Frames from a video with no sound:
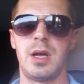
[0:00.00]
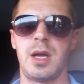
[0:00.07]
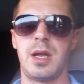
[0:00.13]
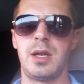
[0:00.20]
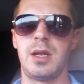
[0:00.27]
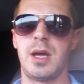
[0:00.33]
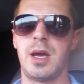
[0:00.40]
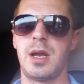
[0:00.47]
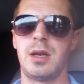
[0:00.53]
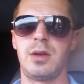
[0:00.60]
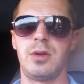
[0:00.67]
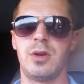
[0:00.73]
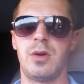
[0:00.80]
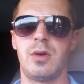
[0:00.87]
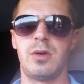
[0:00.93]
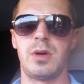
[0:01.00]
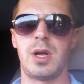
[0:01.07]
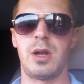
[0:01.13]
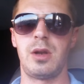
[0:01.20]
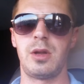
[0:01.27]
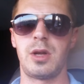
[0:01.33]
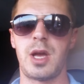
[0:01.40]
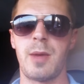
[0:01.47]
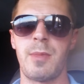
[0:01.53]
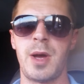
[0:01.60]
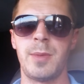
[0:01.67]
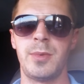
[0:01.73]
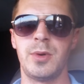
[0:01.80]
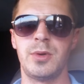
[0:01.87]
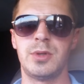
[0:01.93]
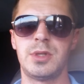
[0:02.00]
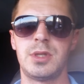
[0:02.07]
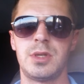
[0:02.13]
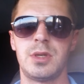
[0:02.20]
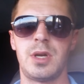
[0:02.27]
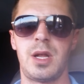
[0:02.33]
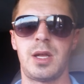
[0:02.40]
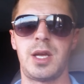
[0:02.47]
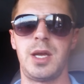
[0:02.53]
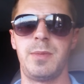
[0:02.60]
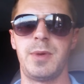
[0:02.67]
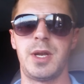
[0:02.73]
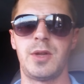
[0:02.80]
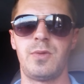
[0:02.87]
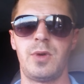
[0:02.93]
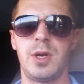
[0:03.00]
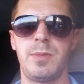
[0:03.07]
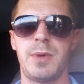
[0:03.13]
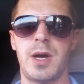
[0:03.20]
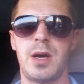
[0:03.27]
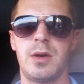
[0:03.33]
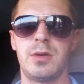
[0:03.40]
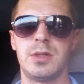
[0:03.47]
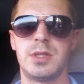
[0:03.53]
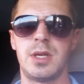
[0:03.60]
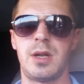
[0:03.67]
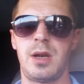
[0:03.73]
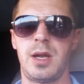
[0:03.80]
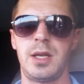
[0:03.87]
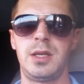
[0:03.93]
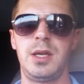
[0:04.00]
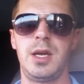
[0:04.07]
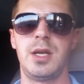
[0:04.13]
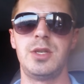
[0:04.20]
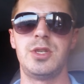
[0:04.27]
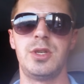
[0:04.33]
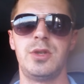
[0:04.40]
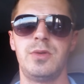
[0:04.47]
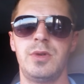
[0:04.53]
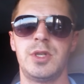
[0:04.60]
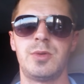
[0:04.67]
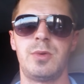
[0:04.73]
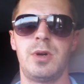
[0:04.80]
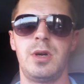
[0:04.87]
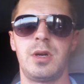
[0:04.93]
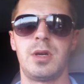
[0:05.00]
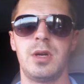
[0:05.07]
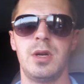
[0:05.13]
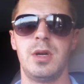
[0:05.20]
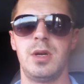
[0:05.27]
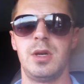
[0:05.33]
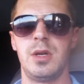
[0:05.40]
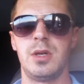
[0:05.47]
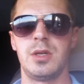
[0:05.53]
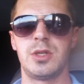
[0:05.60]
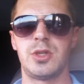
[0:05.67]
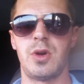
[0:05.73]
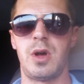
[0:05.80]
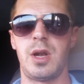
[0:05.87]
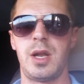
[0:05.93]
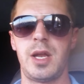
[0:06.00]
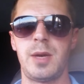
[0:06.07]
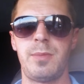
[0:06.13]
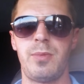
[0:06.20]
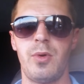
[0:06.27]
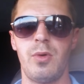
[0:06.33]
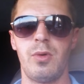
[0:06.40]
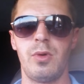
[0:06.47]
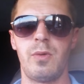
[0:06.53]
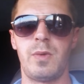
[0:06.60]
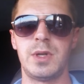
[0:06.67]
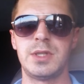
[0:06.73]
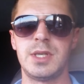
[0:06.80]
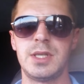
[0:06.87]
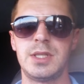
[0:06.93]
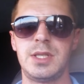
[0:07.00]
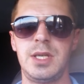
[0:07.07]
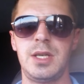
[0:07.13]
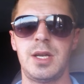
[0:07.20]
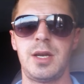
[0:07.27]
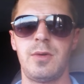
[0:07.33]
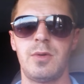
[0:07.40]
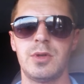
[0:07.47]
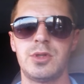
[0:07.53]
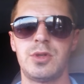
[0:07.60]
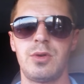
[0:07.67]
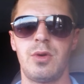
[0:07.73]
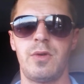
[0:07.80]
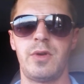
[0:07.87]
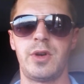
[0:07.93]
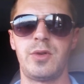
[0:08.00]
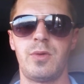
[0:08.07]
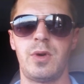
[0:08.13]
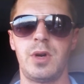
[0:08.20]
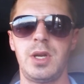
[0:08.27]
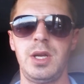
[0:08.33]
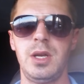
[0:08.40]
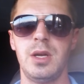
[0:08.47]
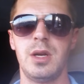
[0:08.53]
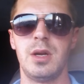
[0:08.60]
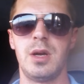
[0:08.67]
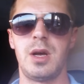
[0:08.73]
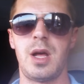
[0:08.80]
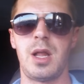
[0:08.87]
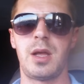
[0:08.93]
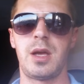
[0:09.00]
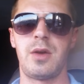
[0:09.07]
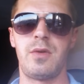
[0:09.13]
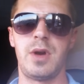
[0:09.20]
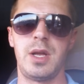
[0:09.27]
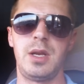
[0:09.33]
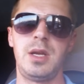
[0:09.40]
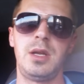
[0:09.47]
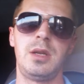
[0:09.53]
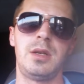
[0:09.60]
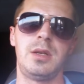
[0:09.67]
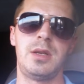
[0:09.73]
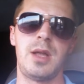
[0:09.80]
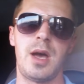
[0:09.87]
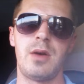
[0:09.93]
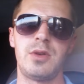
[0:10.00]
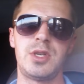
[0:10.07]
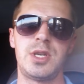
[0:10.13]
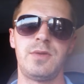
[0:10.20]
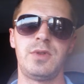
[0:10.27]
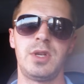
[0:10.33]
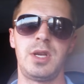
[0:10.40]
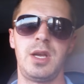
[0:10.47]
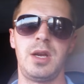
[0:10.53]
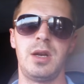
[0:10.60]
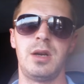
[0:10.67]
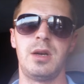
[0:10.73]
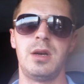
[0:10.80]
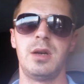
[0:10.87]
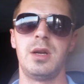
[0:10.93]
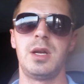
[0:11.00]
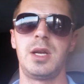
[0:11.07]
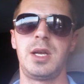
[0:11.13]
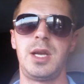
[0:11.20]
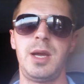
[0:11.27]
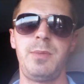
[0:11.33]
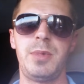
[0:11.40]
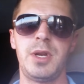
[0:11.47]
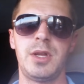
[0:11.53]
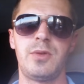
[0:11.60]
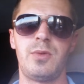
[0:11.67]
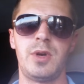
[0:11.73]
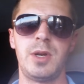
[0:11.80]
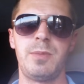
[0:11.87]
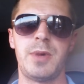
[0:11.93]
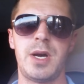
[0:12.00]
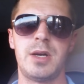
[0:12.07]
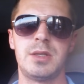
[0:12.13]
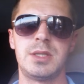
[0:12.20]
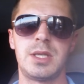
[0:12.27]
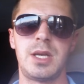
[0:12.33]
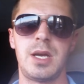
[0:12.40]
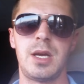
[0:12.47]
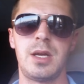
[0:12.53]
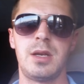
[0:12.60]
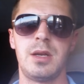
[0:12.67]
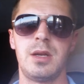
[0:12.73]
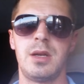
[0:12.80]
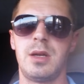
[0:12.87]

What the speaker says: and then I'll look at my boost. I'll keep it at 20 pounds, and I'll let the engine do its work. So I'll let it pull. Once I see that it wants to go over 20, I'll get ready, downshift the gear, keep it at 20 pounds again,